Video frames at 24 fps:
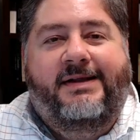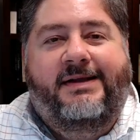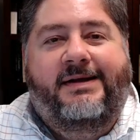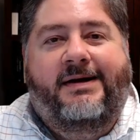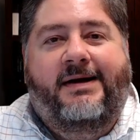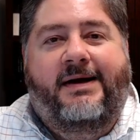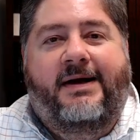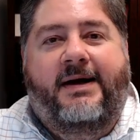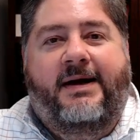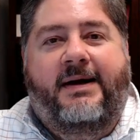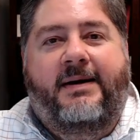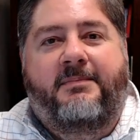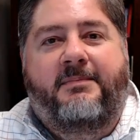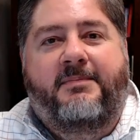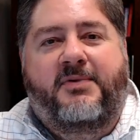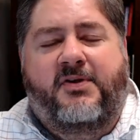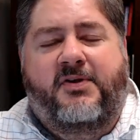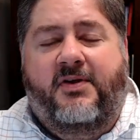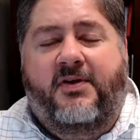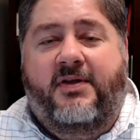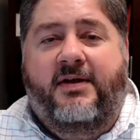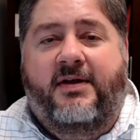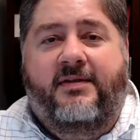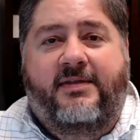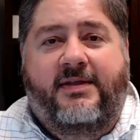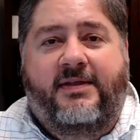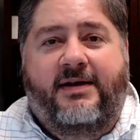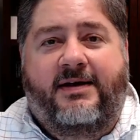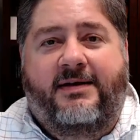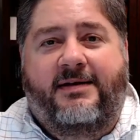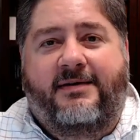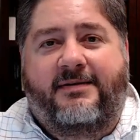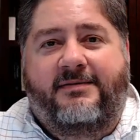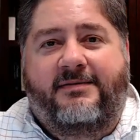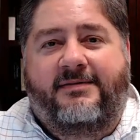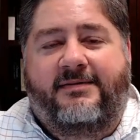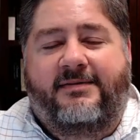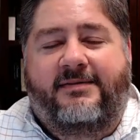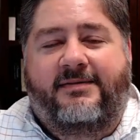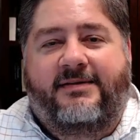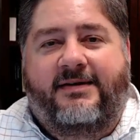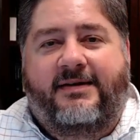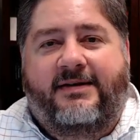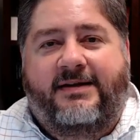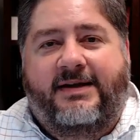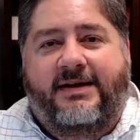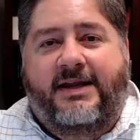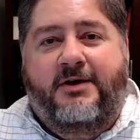Um, so the, the,
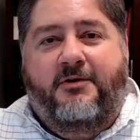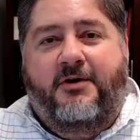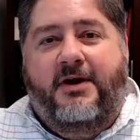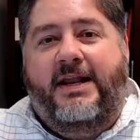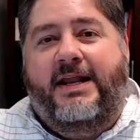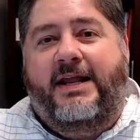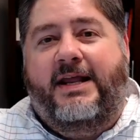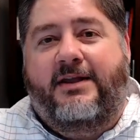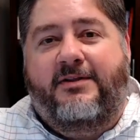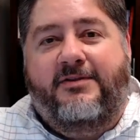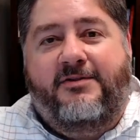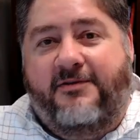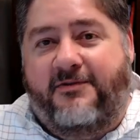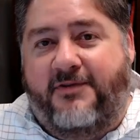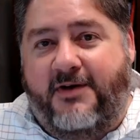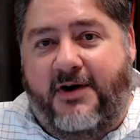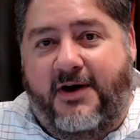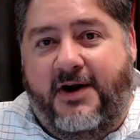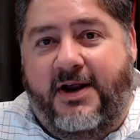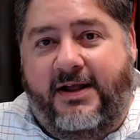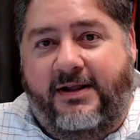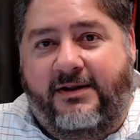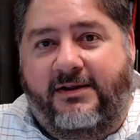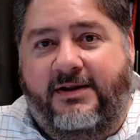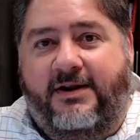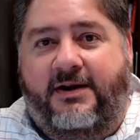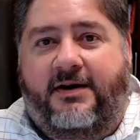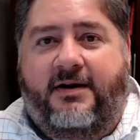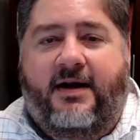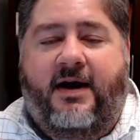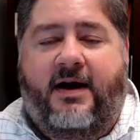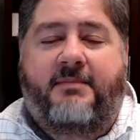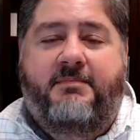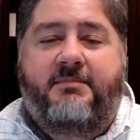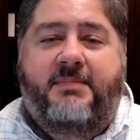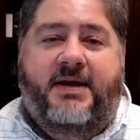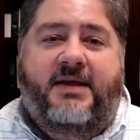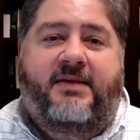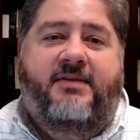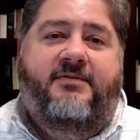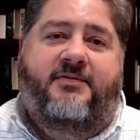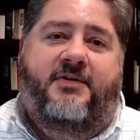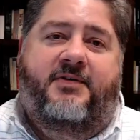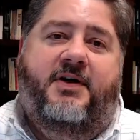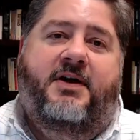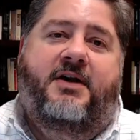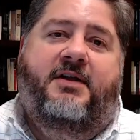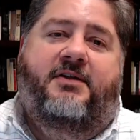the ingredients are very clear. God makes it
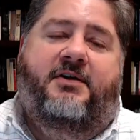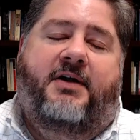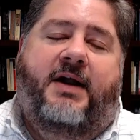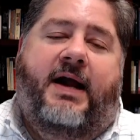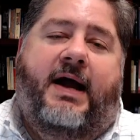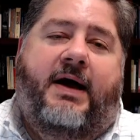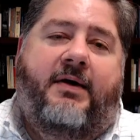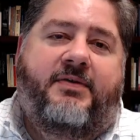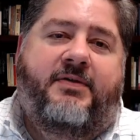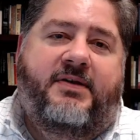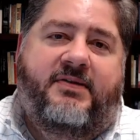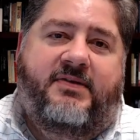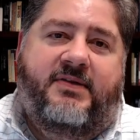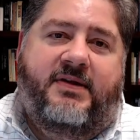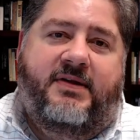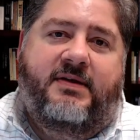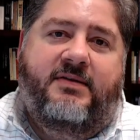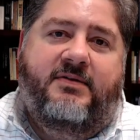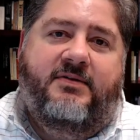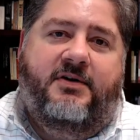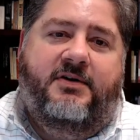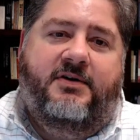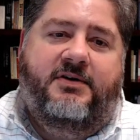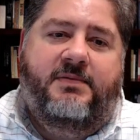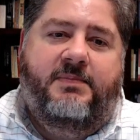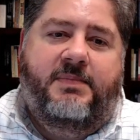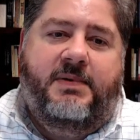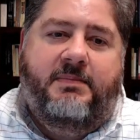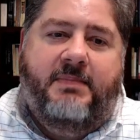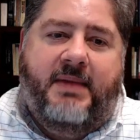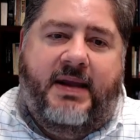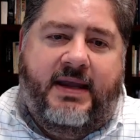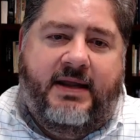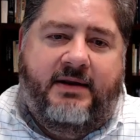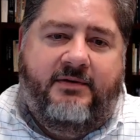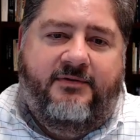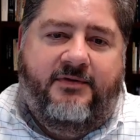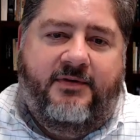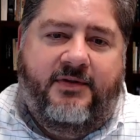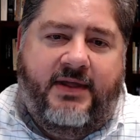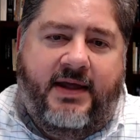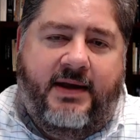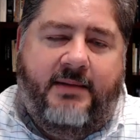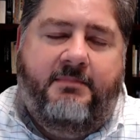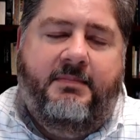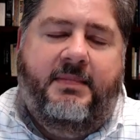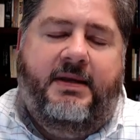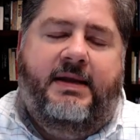very clear how these things are to be made for
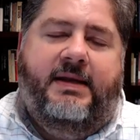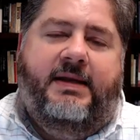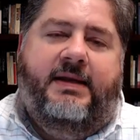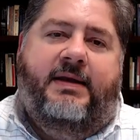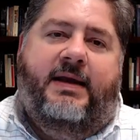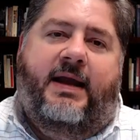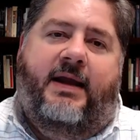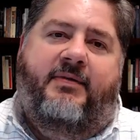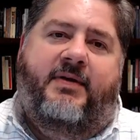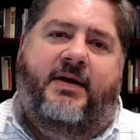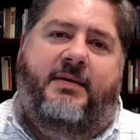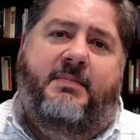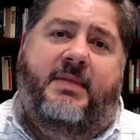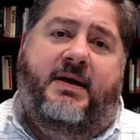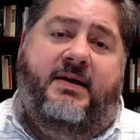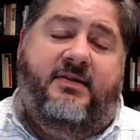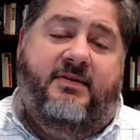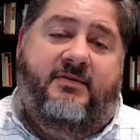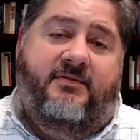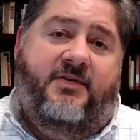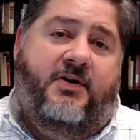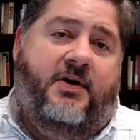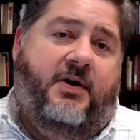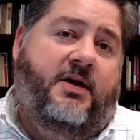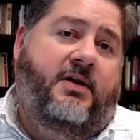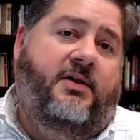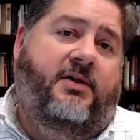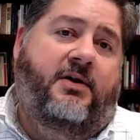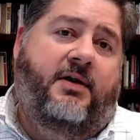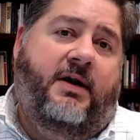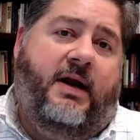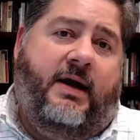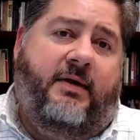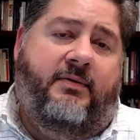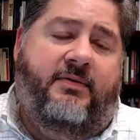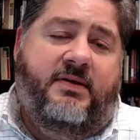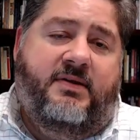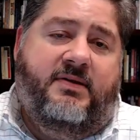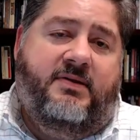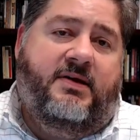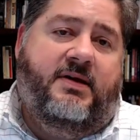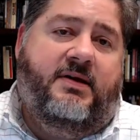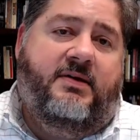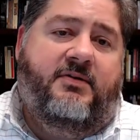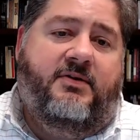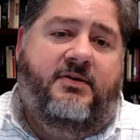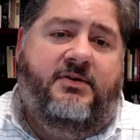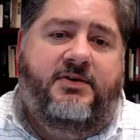them, and then makes it very clear how these
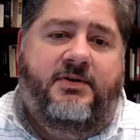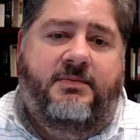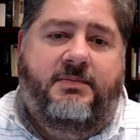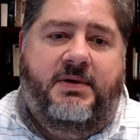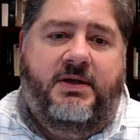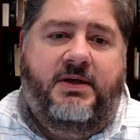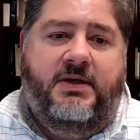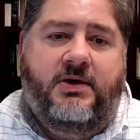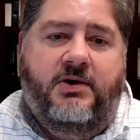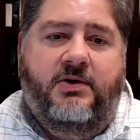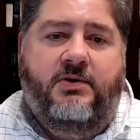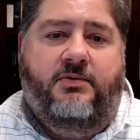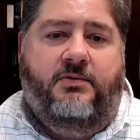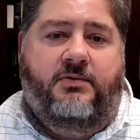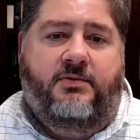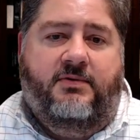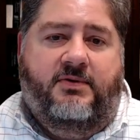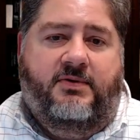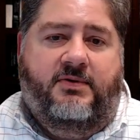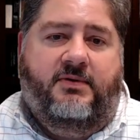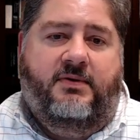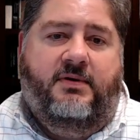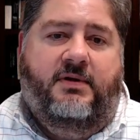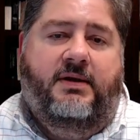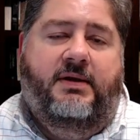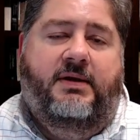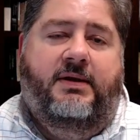things are to be used.